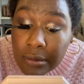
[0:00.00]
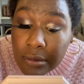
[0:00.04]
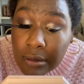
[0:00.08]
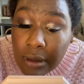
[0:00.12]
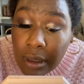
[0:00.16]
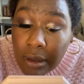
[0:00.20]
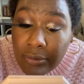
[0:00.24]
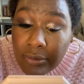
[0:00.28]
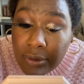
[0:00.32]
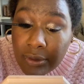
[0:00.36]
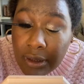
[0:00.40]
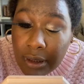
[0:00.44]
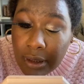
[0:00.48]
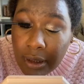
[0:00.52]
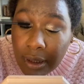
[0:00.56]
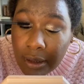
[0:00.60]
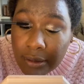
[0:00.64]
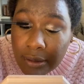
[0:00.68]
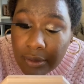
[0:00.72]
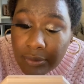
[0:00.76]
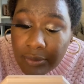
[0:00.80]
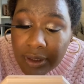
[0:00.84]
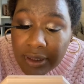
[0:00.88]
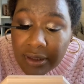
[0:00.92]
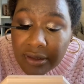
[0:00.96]
I really like
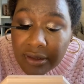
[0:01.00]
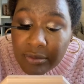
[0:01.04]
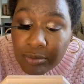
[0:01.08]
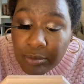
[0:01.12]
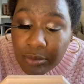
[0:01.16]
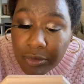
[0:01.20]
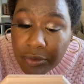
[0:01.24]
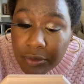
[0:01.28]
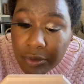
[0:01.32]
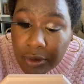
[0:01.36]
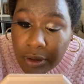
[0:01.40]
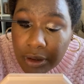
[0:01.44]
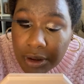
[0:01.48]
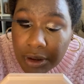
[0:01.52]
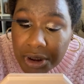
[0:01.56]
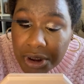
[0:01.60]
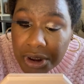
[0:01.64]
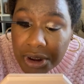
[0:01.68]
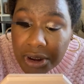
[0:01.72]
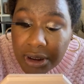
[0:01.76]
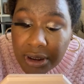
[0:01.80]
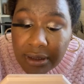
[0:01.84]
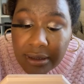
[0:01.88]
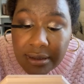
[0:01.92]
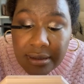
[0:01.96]
the way this
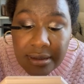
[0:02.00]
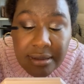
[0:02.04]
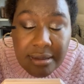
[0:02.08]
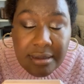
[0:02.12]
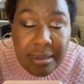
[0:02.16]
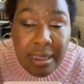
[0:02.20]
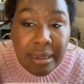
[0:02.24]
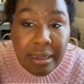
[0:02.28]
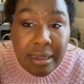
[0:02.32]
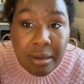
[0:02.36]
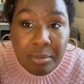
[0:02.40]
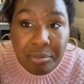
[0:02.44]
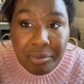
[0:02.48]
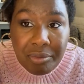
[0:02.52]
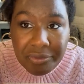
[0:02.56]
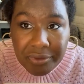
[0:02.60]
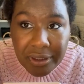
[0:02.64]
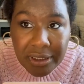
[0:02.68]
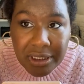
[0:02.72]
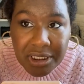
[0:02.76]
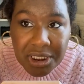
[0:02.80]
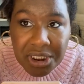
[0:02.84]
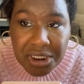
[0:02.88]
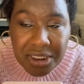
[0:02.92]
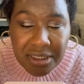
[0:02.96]
brush is like a
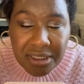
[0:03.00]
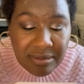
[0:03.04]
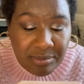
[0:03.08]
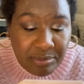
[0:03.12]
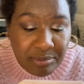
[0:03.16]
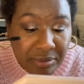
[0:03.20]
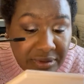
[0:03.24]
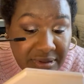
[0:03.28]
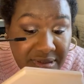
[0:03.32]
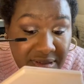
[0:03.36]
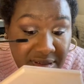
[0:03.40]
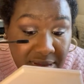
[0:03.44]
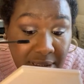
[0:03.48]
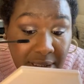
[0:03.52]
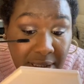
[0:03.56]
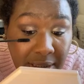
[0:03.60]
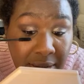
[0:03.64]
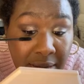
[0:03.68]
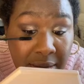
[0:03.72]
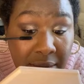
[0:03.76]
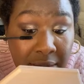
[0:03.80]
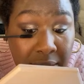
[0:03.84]
brush. It's bristly.